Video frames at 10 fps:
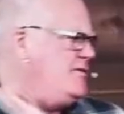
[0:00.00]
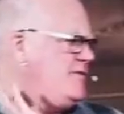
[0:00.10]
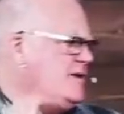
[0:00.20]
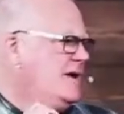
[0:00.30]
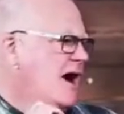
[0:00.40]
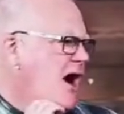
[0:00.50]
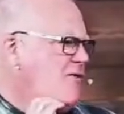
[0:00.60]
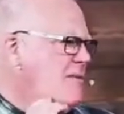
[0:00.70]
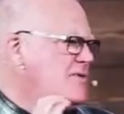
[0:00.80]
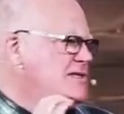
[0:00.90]
of I
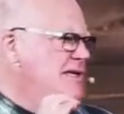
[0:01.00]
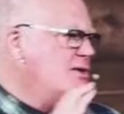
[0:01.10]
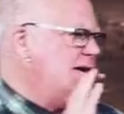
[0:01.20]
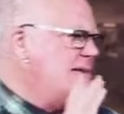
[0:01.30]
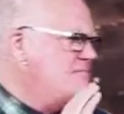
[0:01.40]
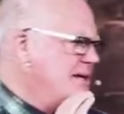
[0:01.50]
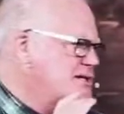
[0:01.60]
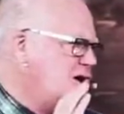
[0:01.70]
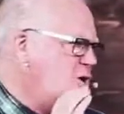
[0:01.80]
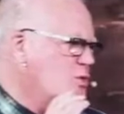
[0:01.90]
remember as a little kid being
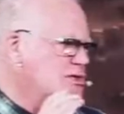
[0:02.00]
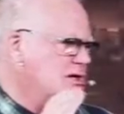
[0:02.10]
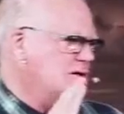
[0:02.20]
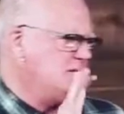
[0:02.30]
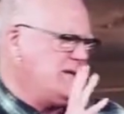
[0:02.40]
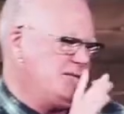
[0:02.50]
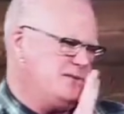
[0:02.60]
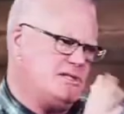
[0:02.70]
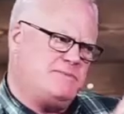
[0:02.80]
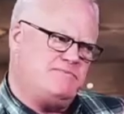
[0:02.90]
told, you know, just, be,
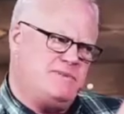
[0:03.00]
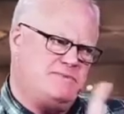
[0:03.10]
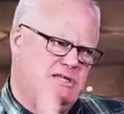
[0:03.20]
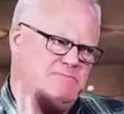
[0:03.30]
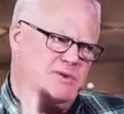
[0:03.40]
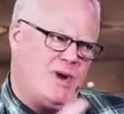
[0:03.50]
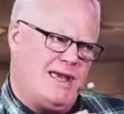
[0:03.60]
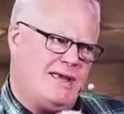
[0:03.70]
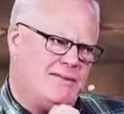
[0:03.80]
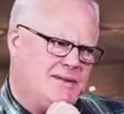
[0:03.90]
just, just
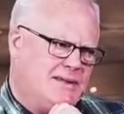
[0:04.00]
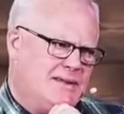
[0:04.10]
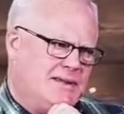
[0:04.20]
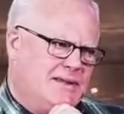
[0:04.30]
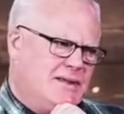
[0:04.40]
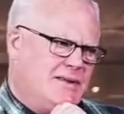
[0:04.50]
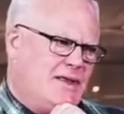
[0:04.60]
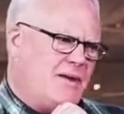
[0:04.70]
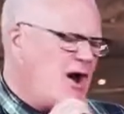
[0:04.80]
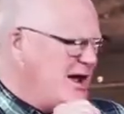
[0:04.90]
beware.
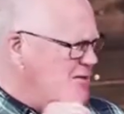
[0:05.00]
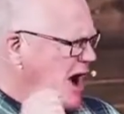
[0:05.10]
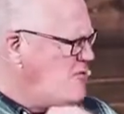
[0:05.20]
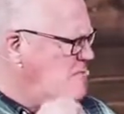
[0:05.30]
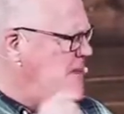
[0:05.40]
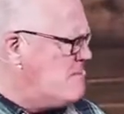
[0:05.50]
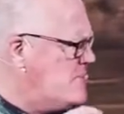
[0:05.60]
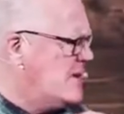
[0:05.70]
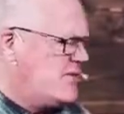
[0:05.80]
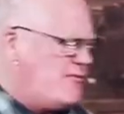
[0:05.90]
I, I, I remember the